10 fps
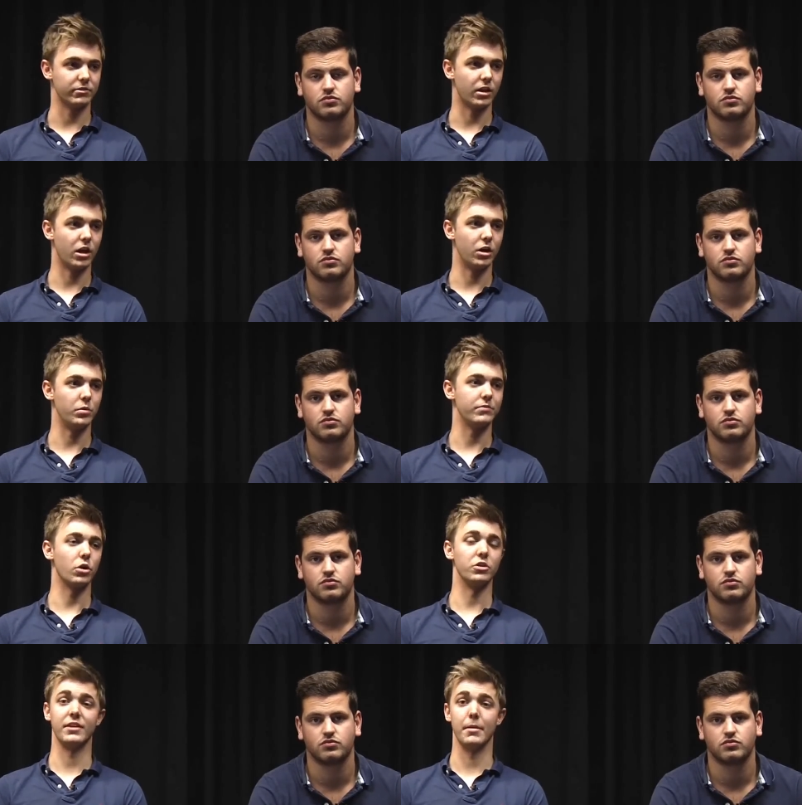Speaker 1: snow, we've
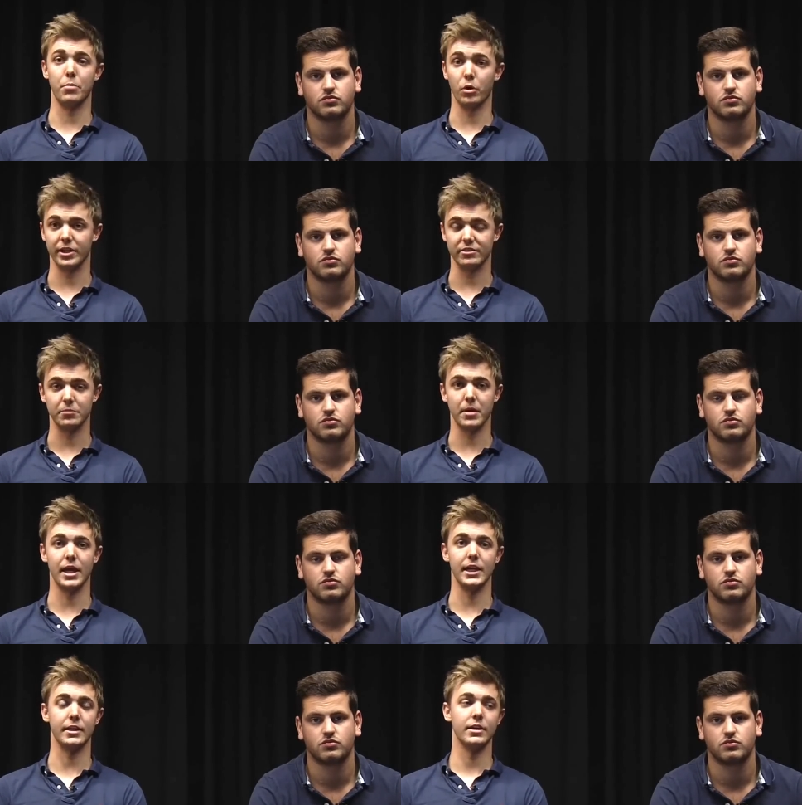got a dead body to
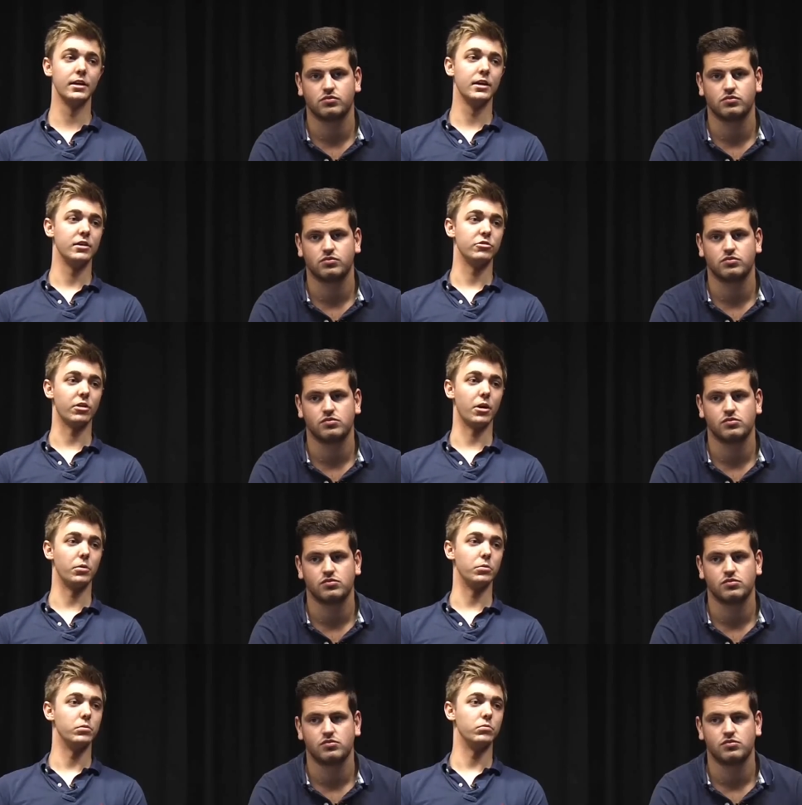make.
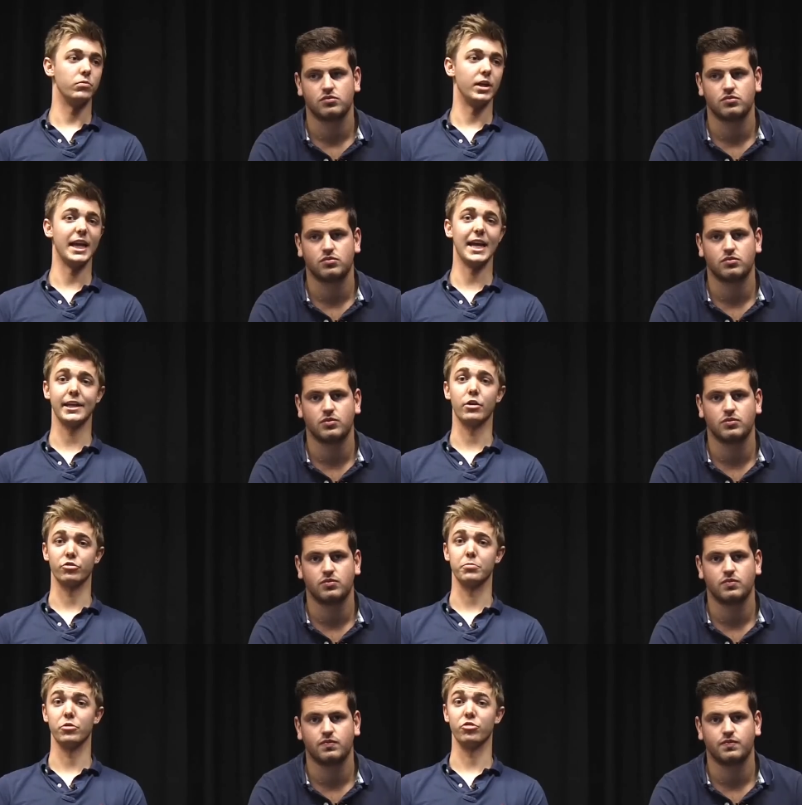So really any
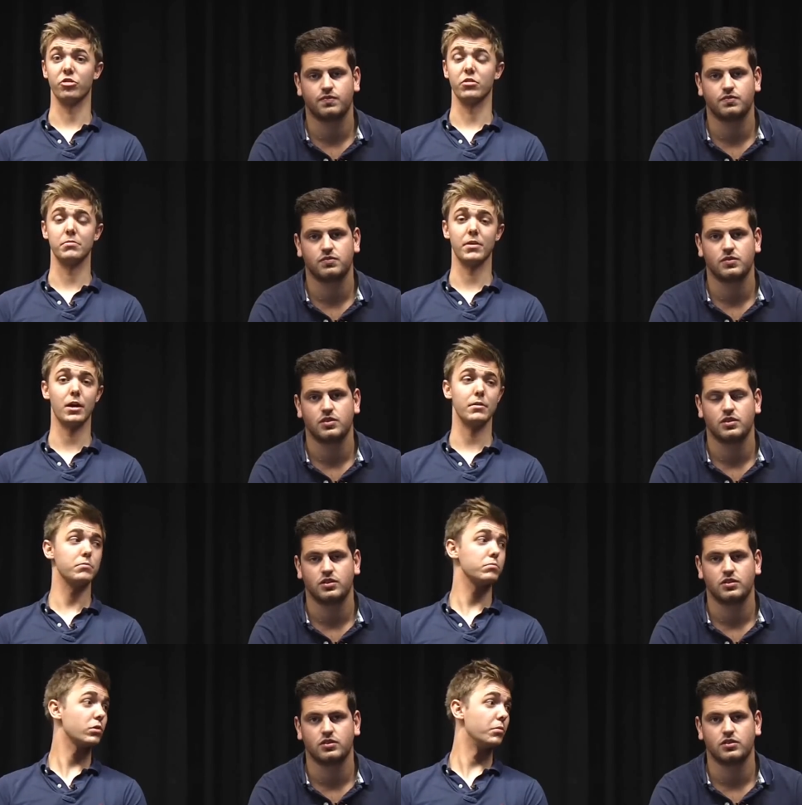contribution you could buy
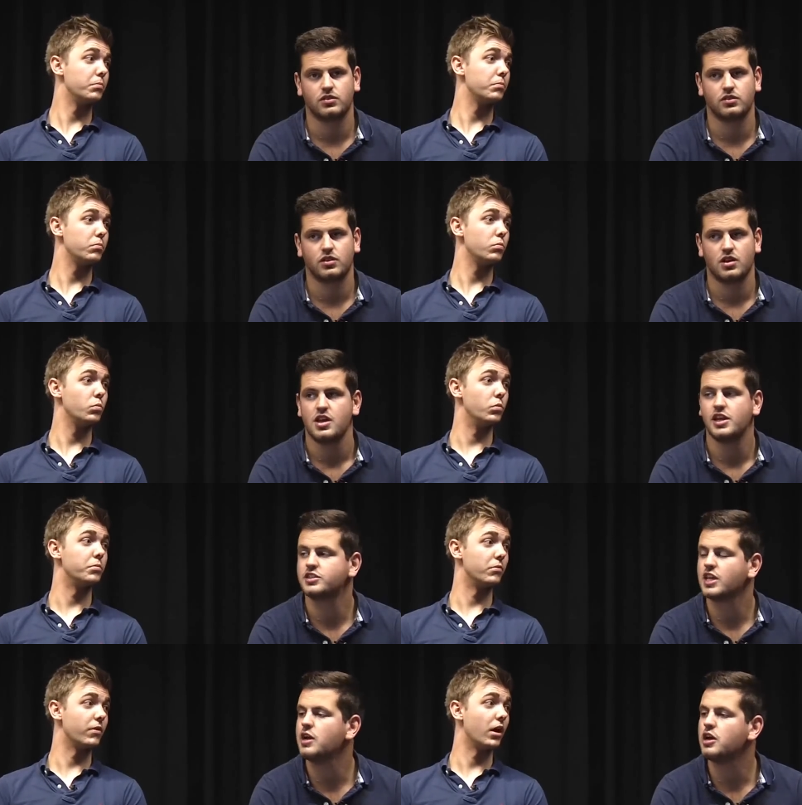could
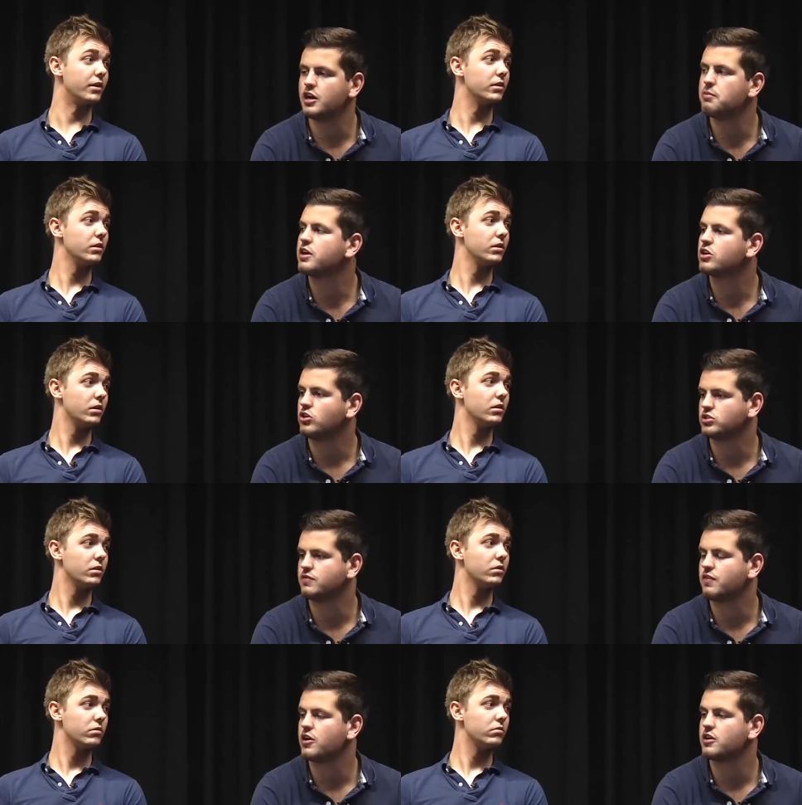
Speaker 2: it, will be a cost
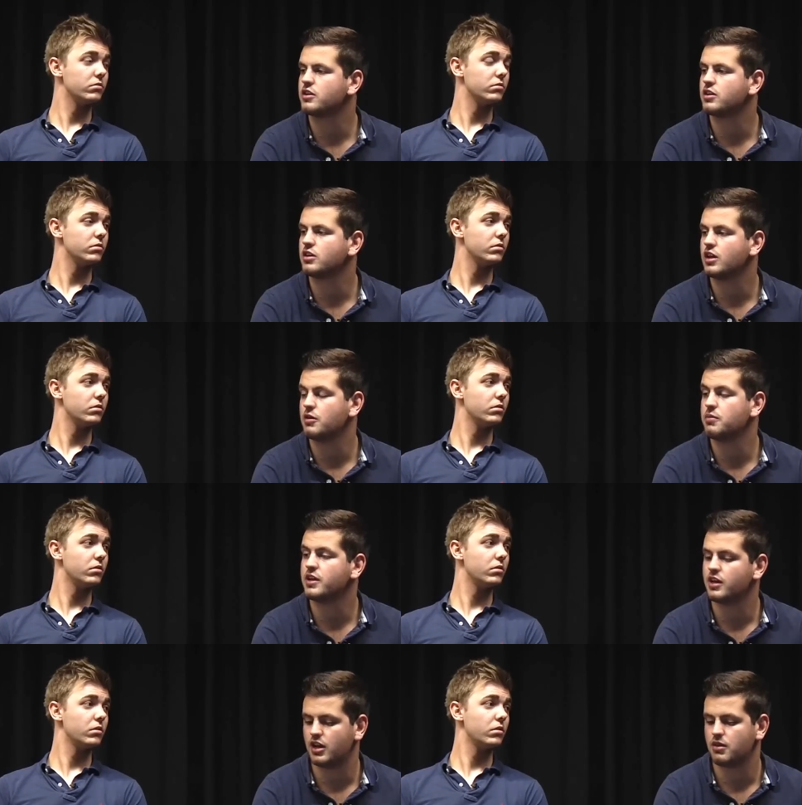of very it'll be
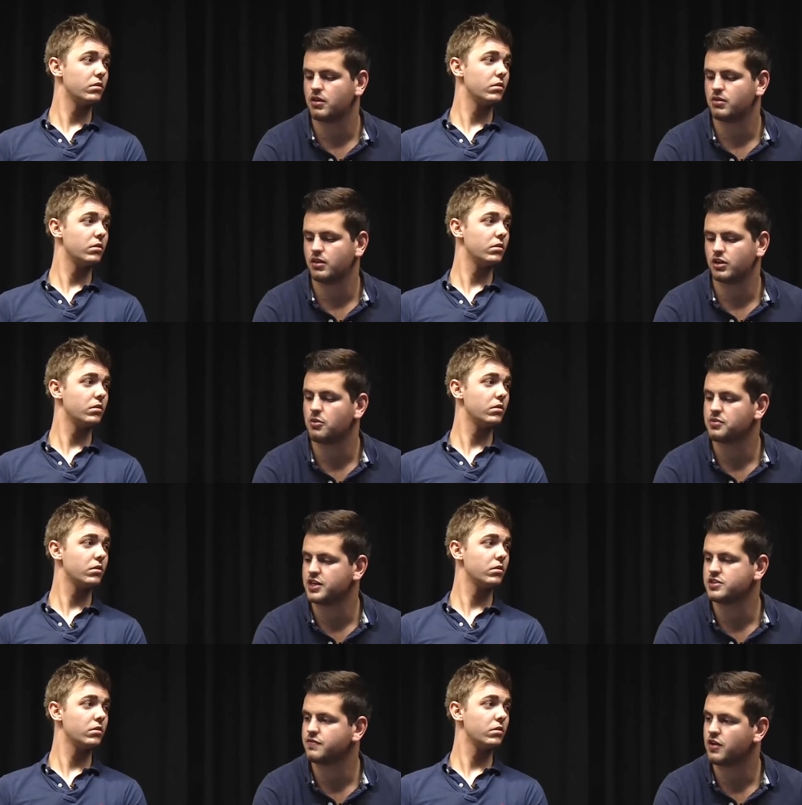a, a,
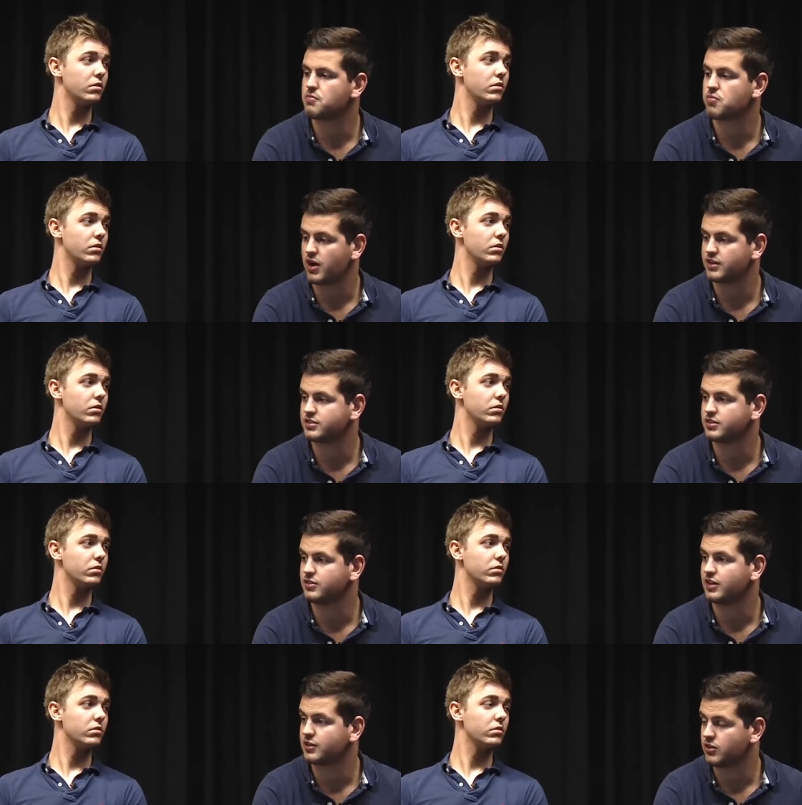combination of very
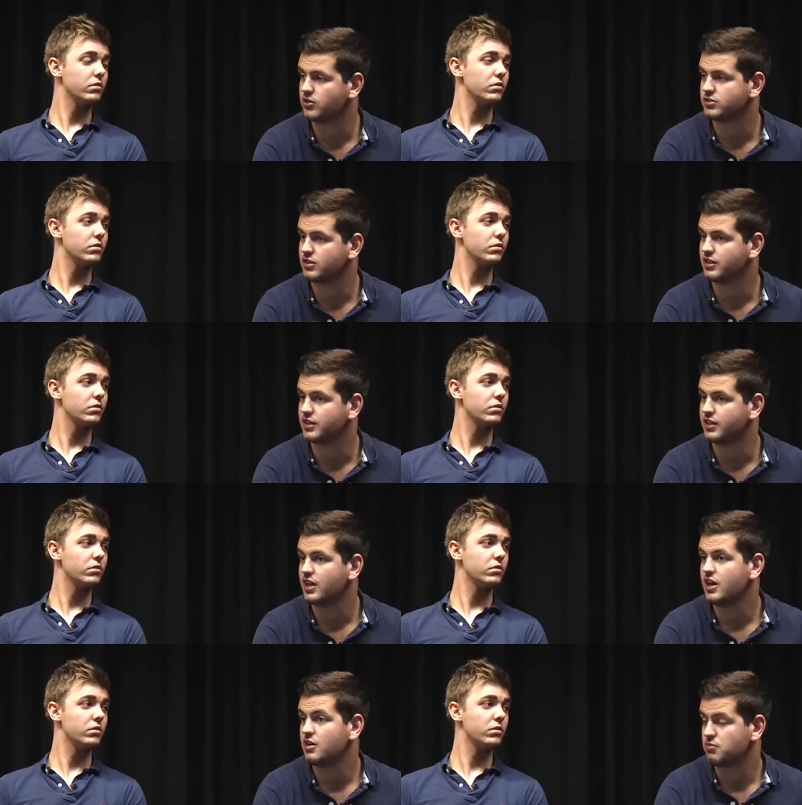practical and costly
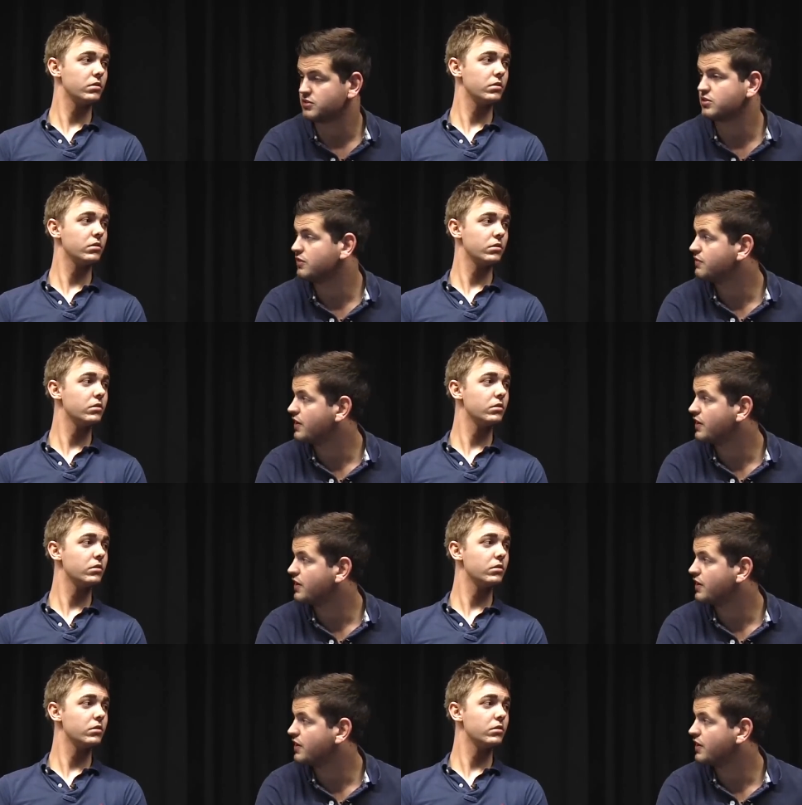practical